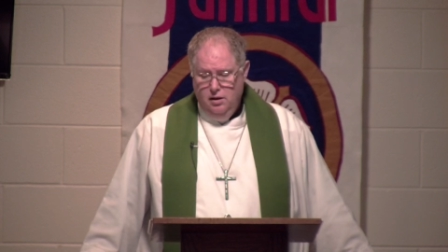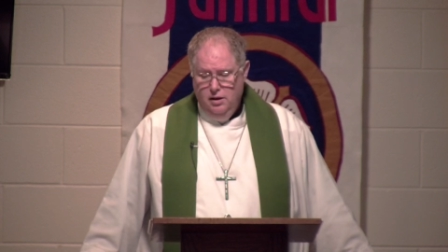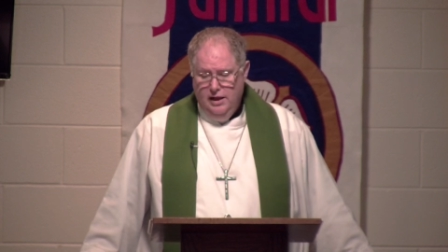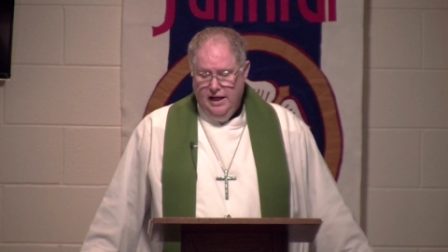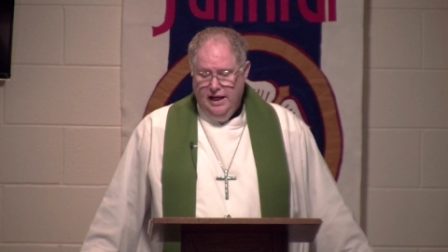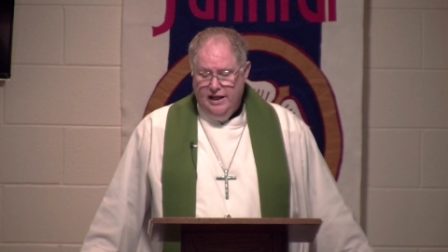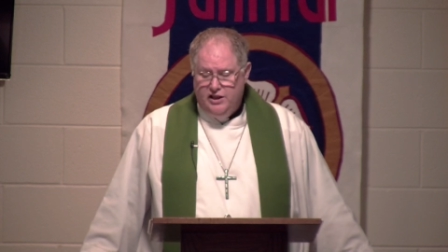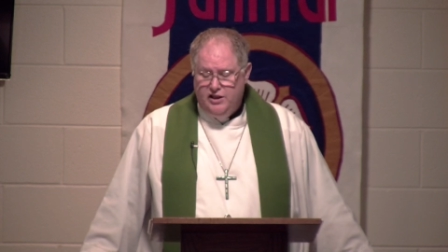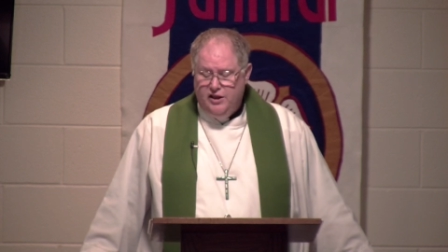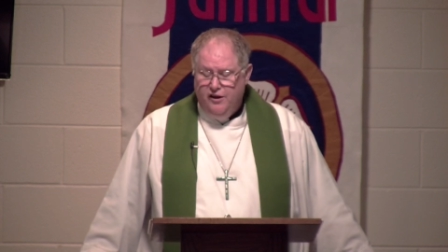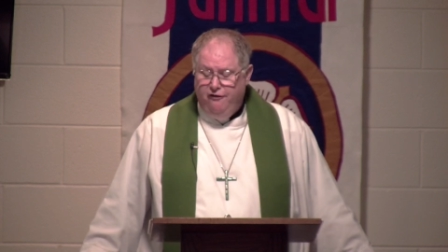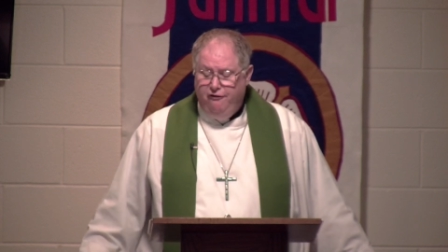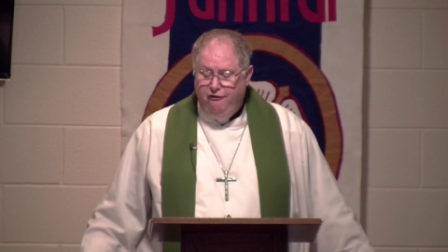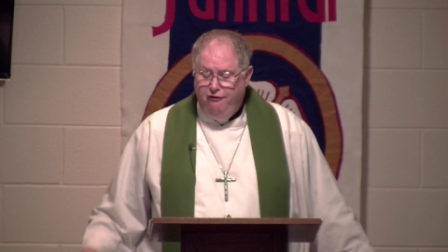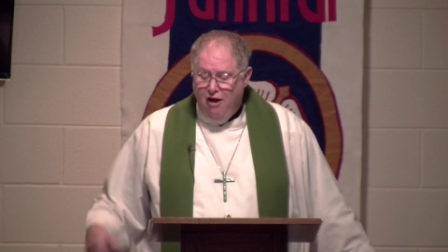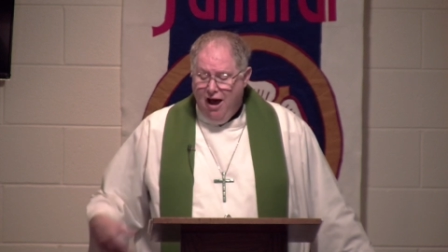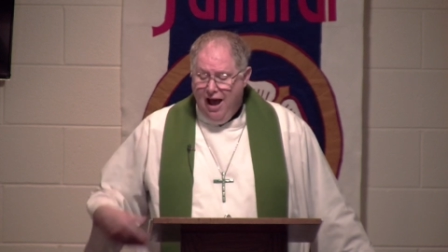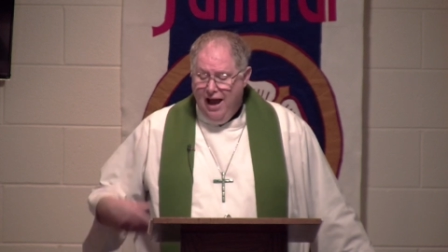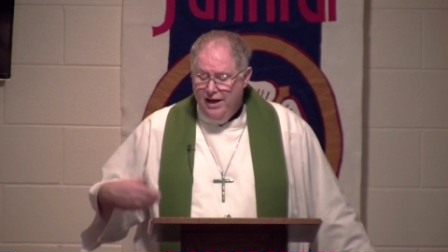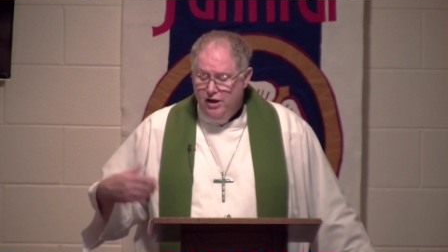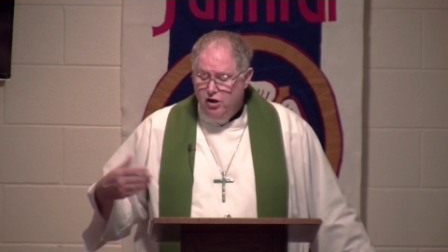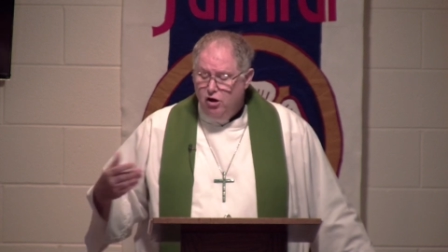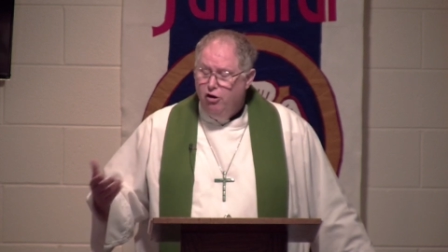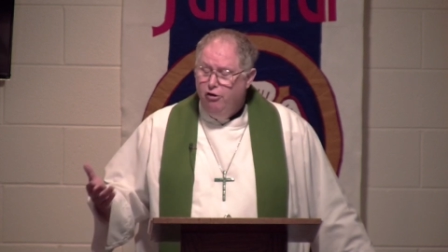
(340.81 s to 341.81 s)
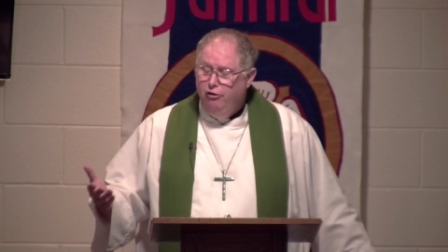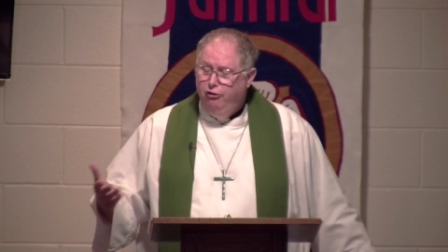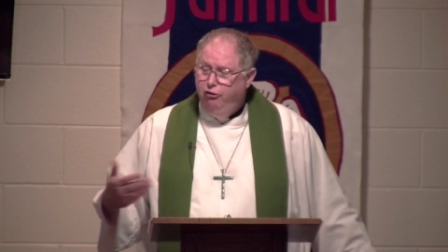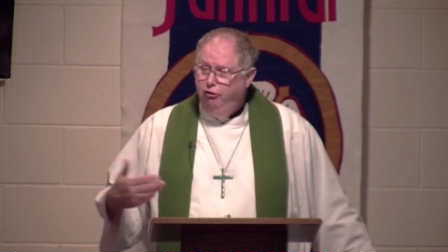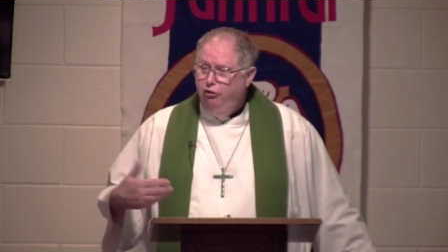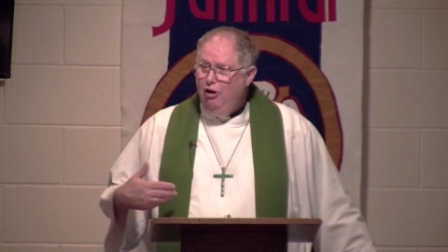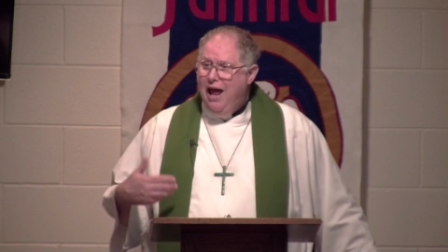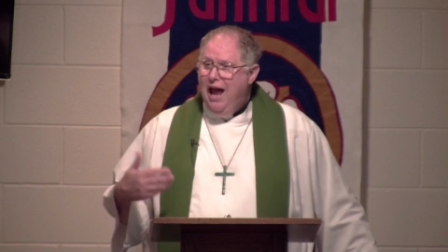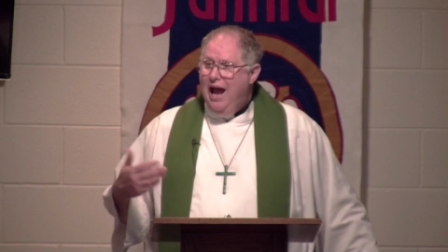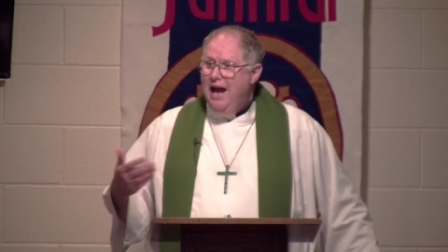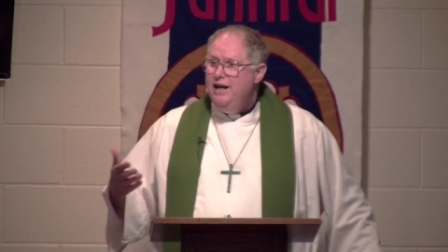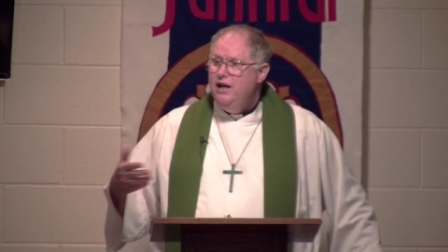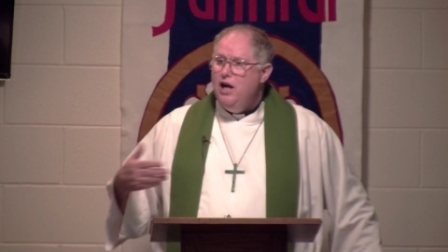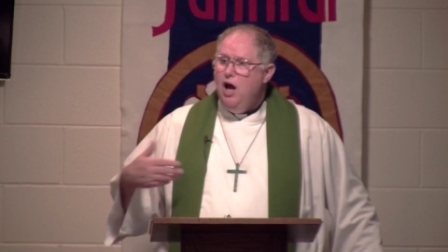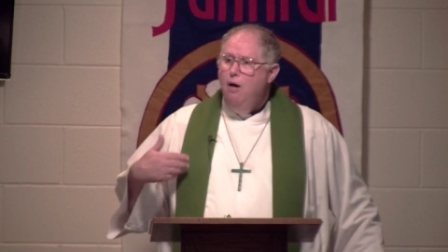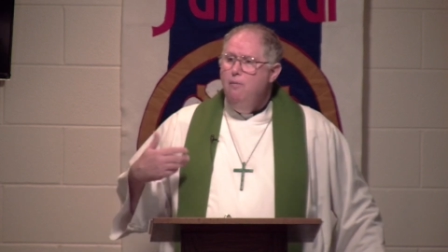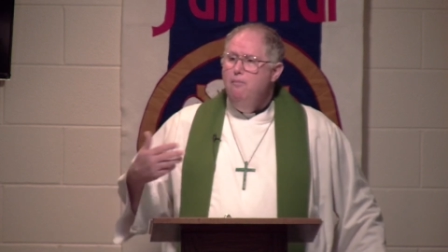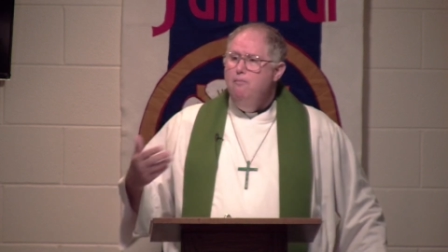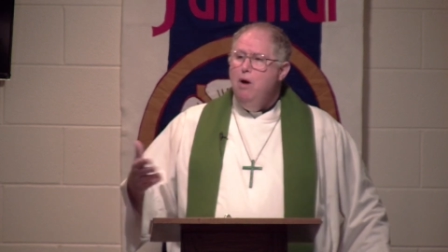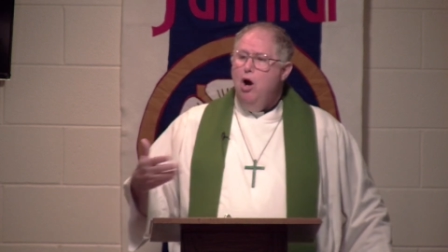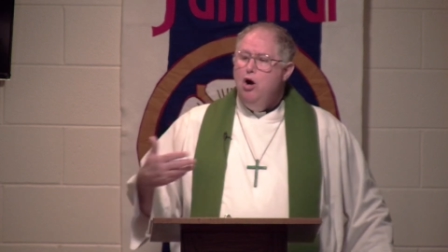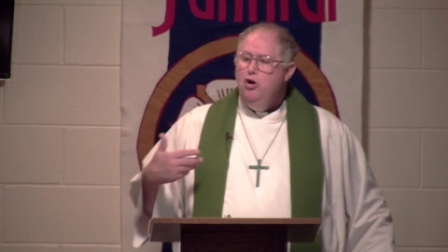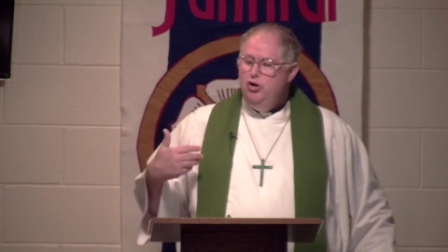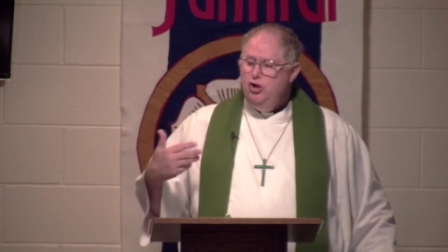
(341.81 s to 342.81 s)
It's a fight or flight
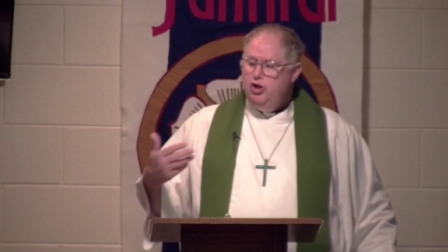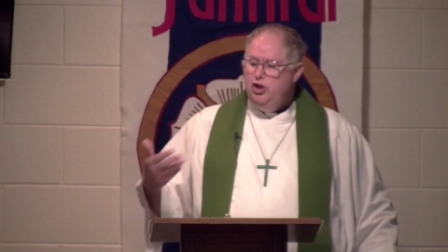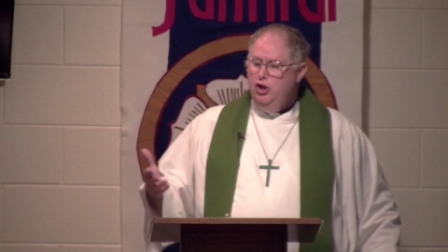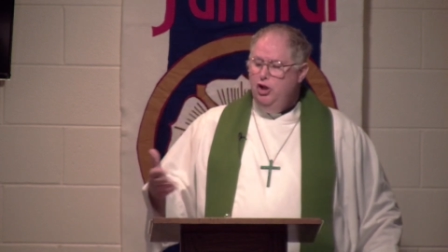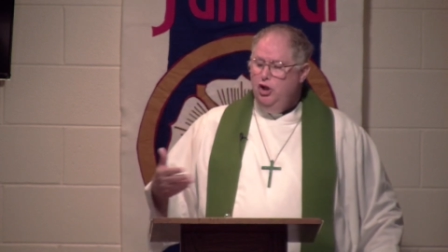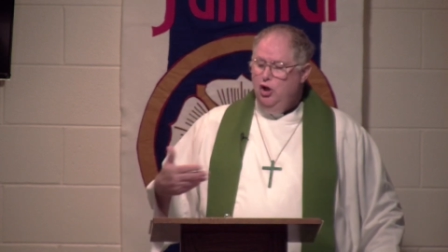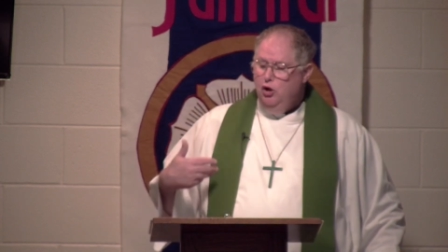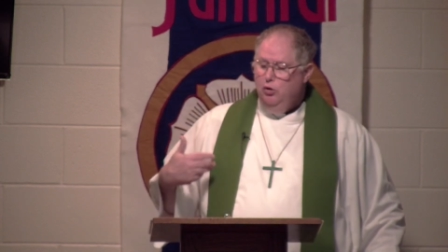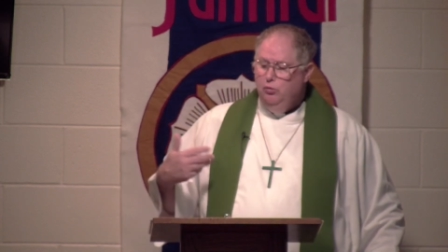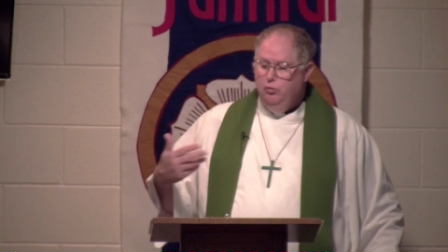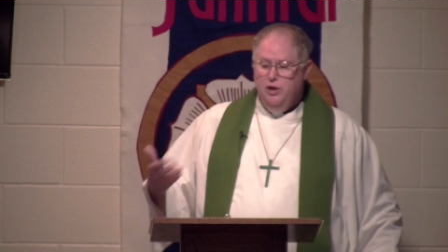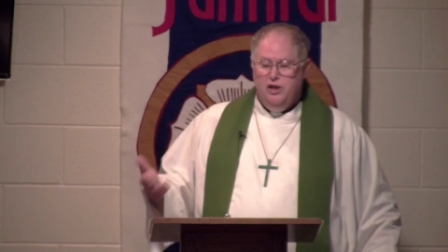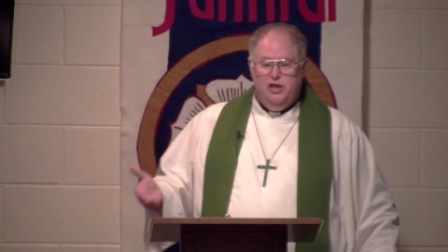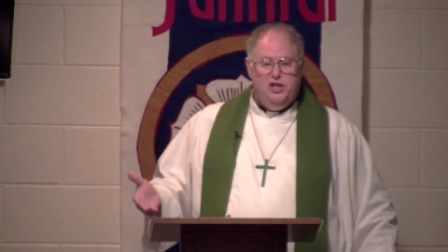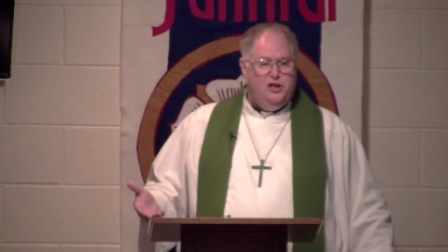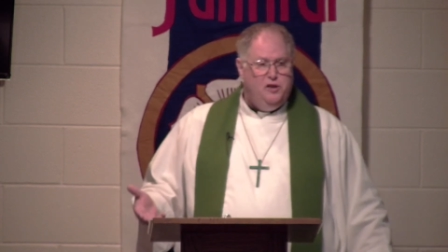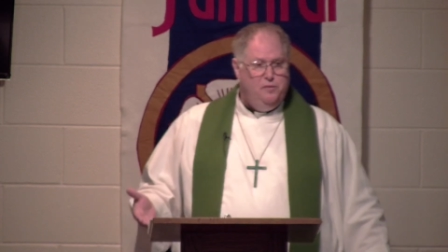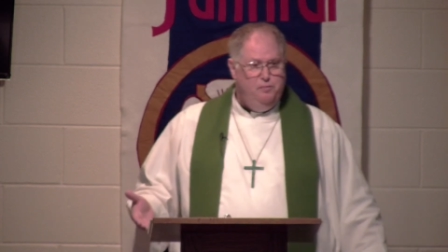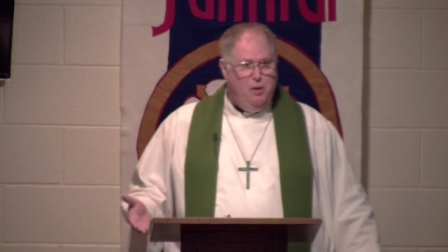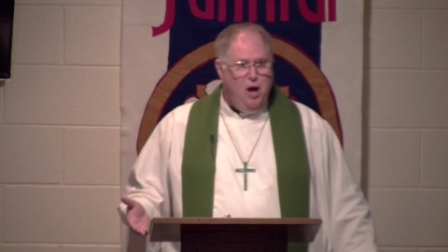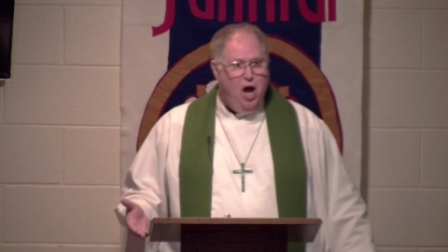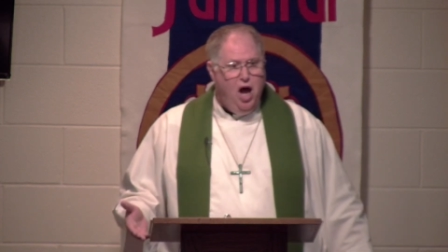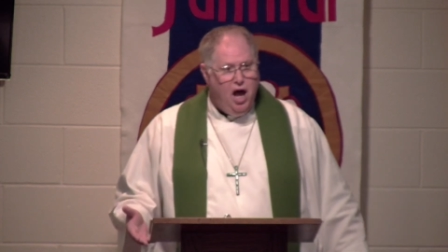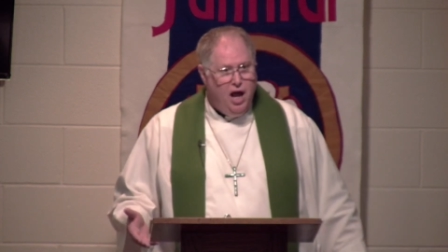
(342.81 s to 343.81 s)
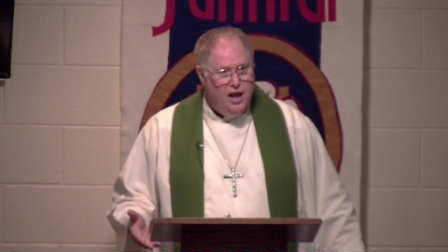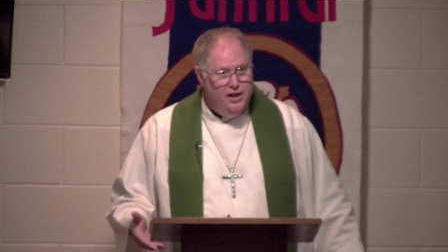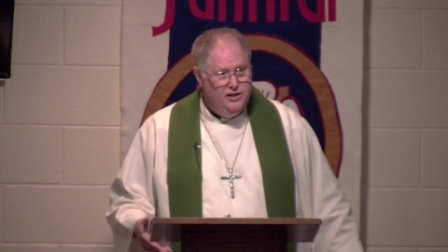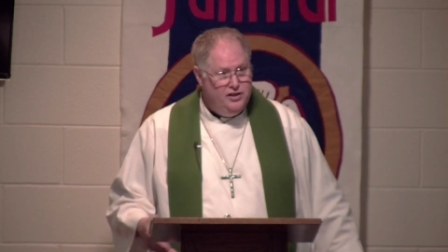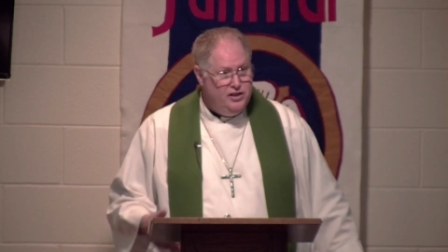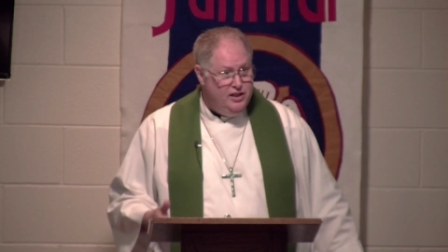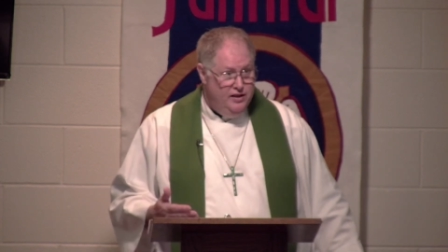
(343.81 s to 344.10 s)
emotional response,